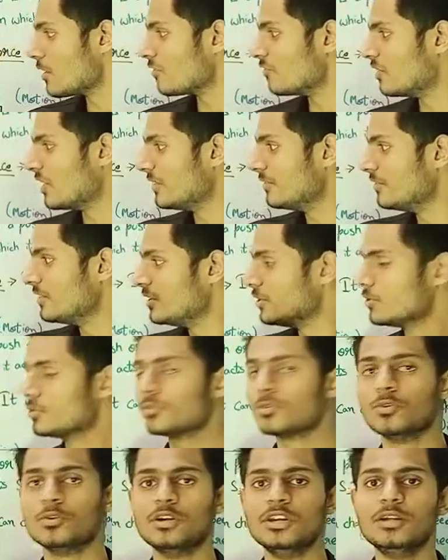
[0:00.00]
when we use
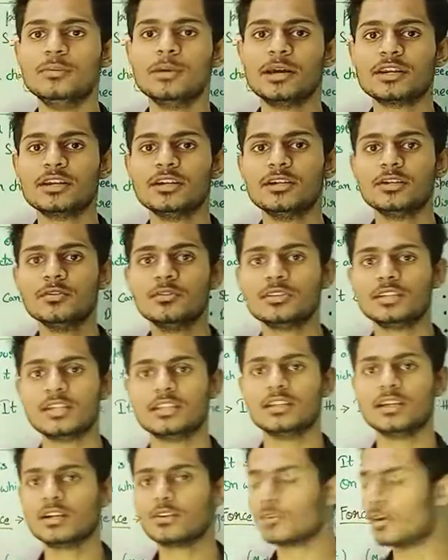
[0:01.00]
only magnitude, then
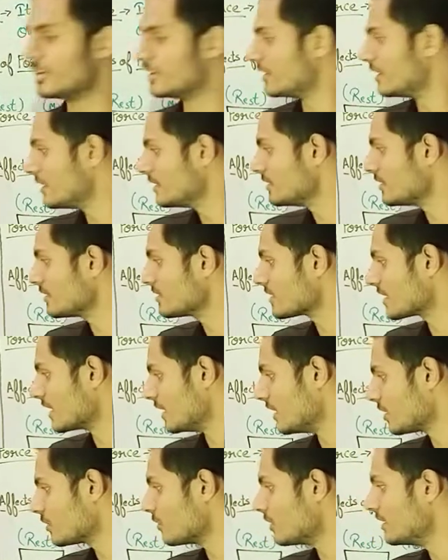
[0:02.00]
the quantity is a
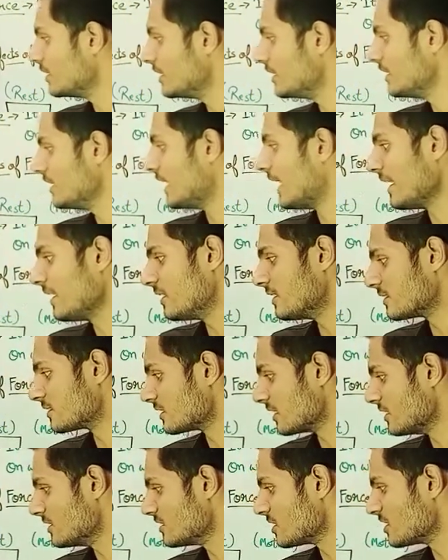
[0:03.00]
scalar quantity like
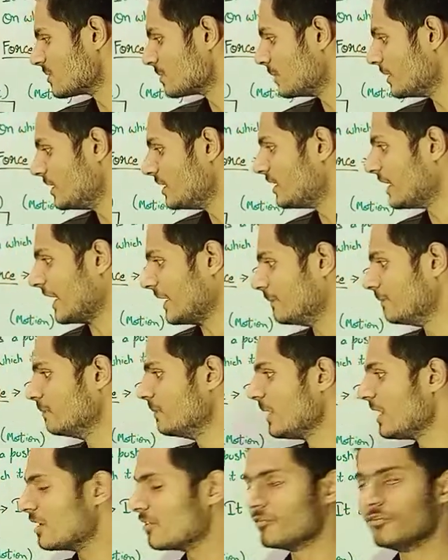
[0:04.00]
distance, speed, time.
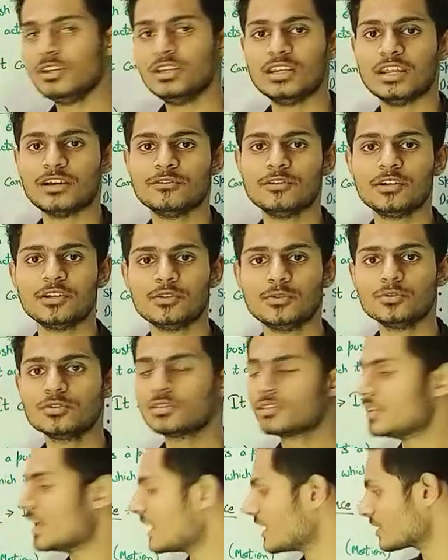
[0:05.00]
We never use
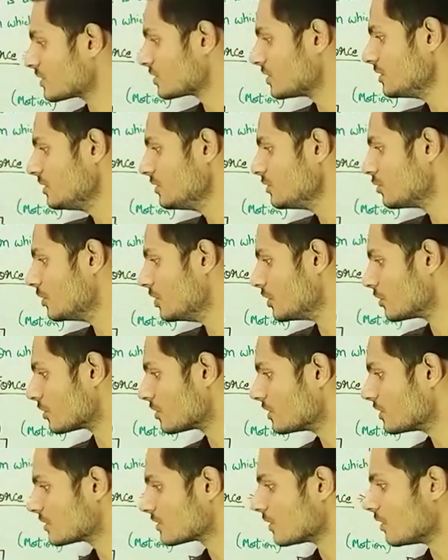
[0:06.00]
direction to denote
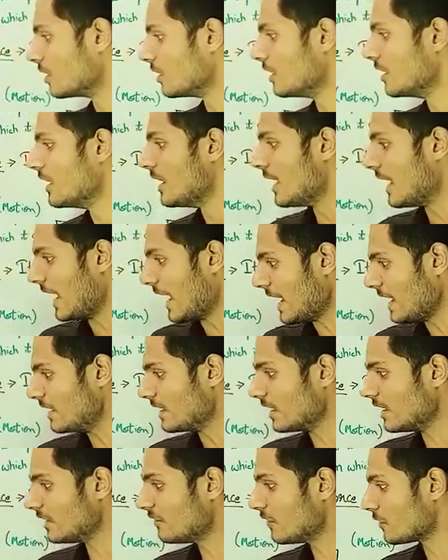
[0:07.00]
this all.
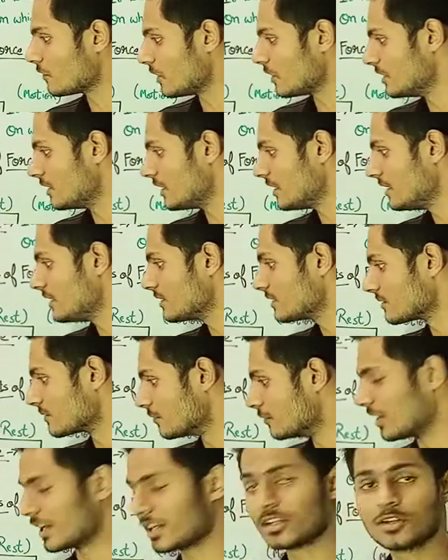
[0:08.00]
And if a quantity is
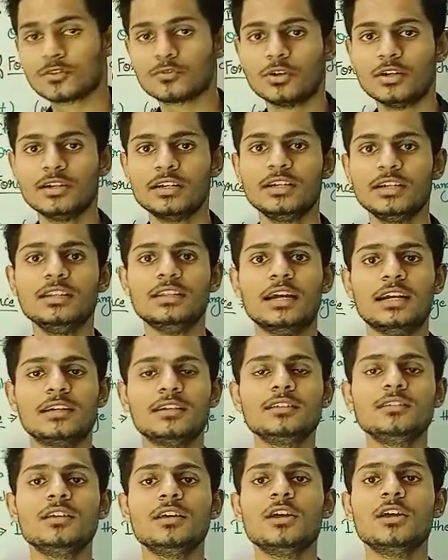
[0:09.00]
vector quantity, that
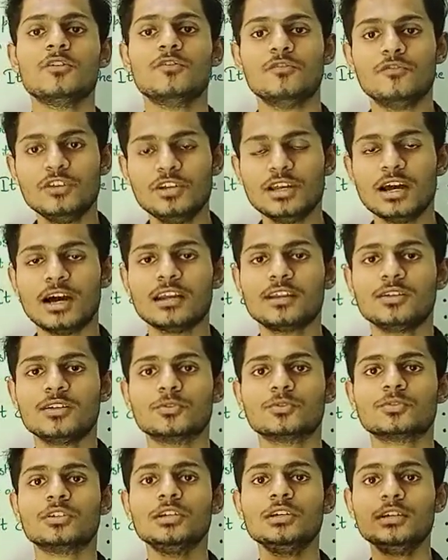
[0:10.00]
is we are
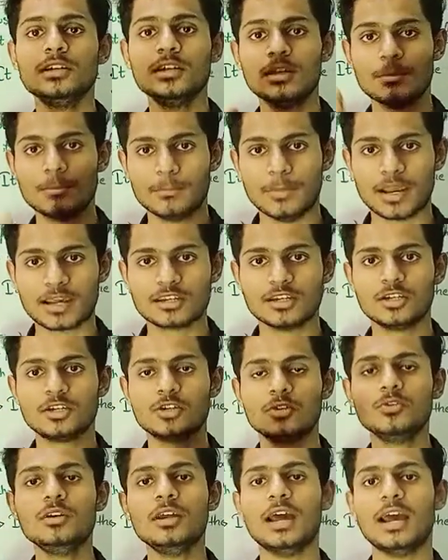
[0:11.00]
using
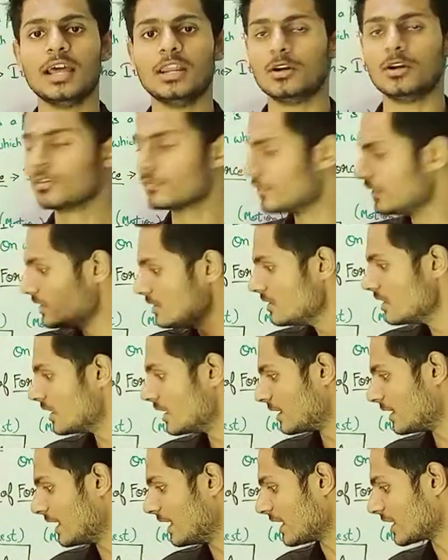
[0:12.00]
magnitude along
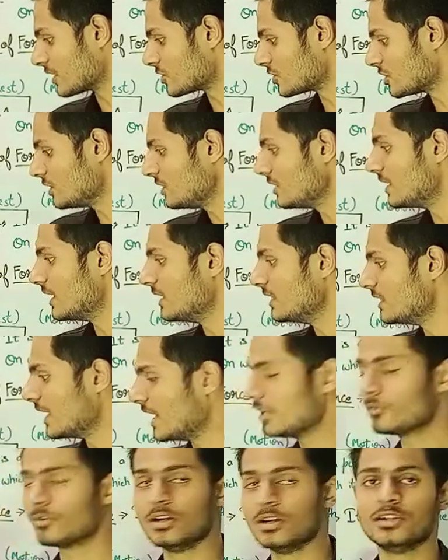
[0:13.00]
with direction, then
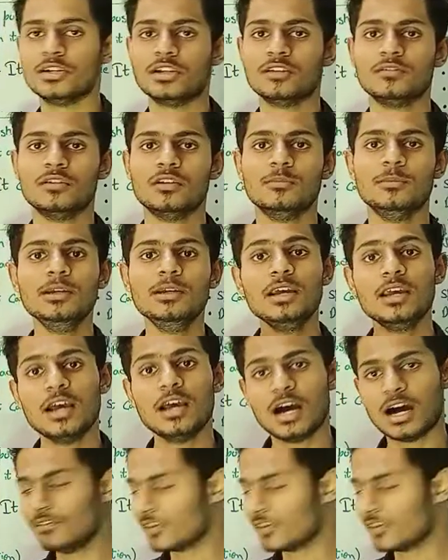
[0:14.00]
that quantity will be a